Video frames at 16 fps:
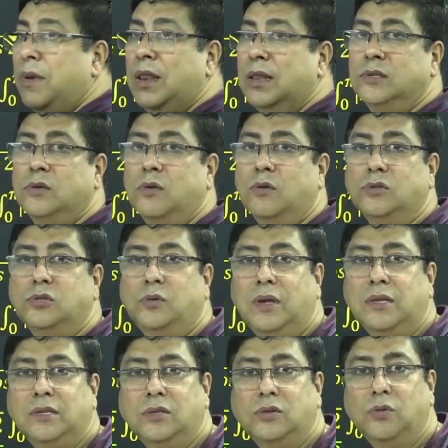minus cos
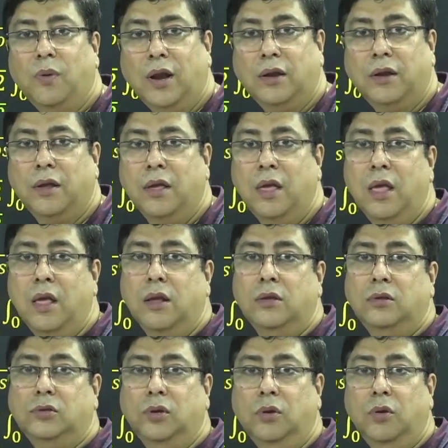2x is what?
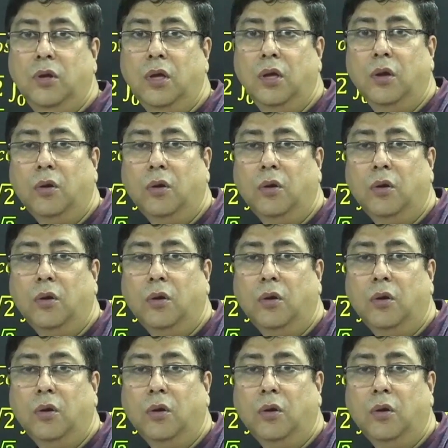So